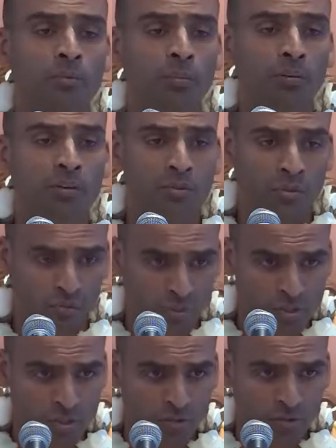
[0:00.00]
spiritual
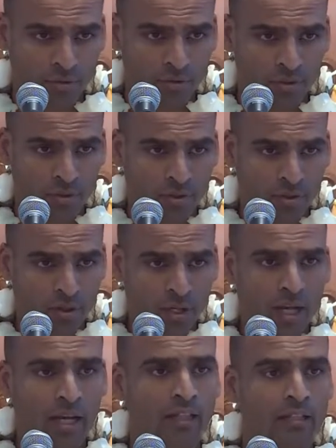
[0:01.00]
vision
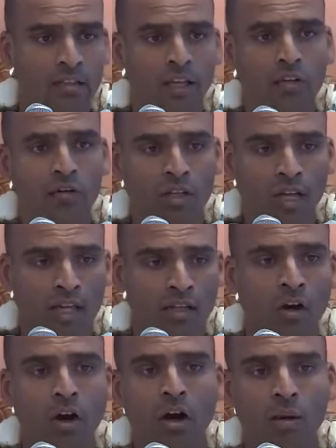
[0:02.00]
and they
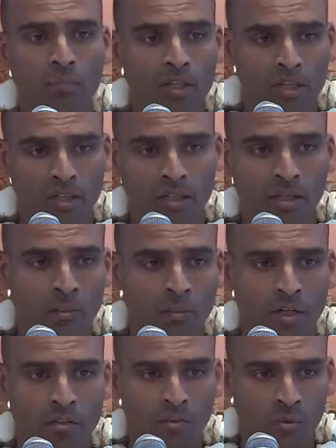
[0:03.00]
create harmony
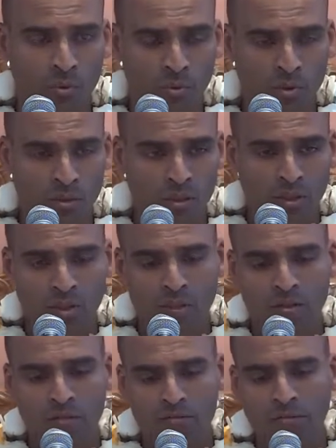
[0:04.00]
amongst all the
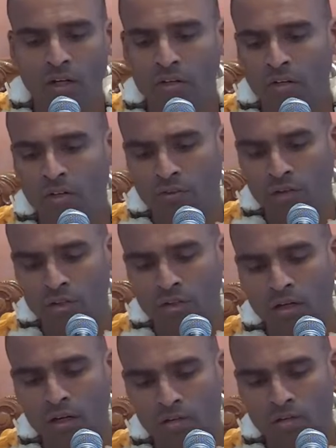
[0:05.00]
varnas and
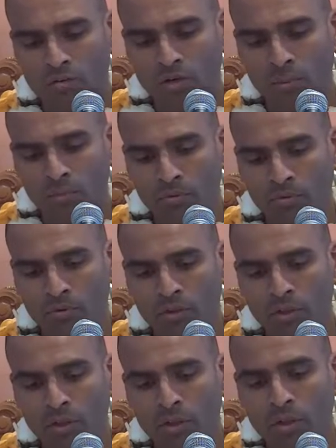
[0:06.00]
the ashrams.
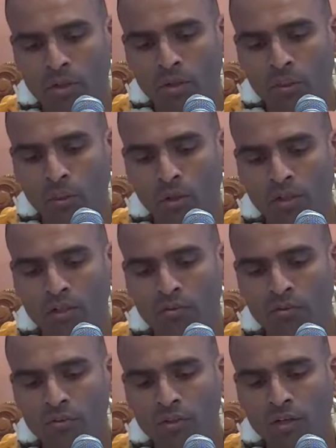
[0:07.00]
What
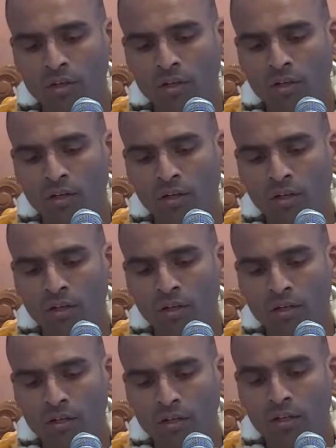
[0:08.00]
is the
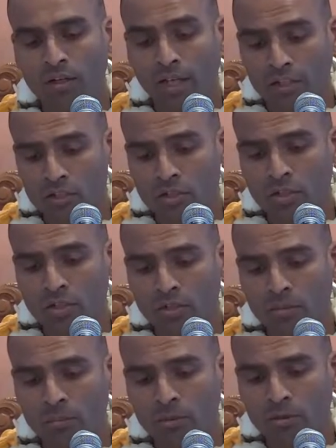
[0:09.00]

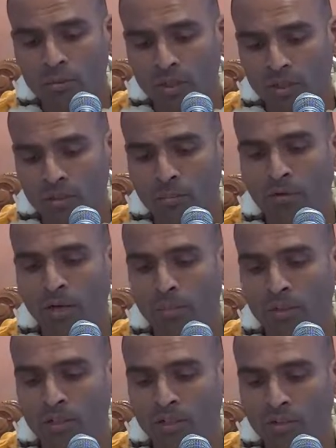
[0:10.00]
connection between the
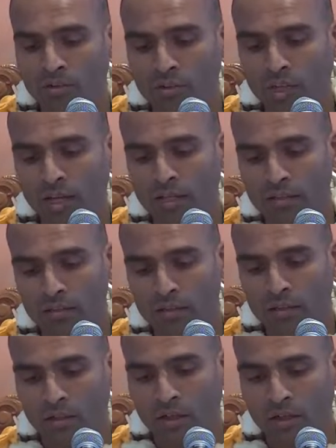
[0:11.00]
brahmanas and
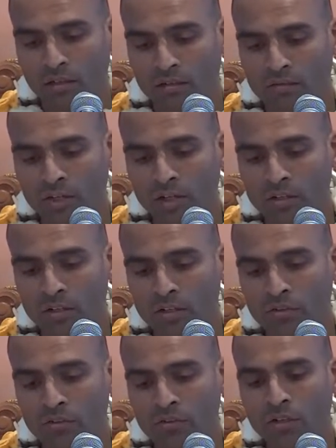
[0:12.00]
the other
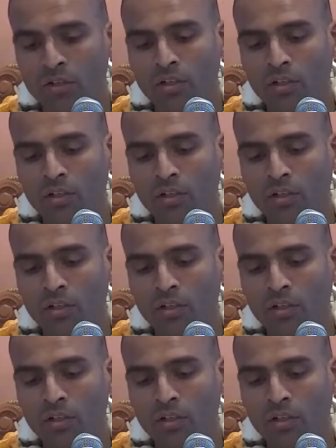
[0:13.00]
varnas?